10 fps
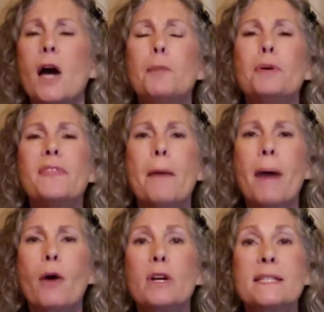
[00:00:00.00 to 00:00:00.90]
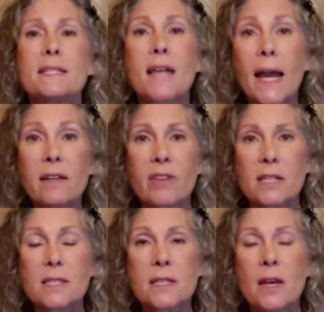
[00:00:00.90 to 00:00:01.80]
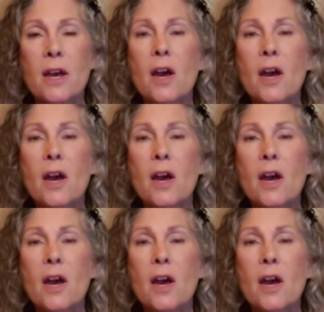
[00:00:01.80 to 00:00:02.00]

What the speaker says: God put that power inside of us.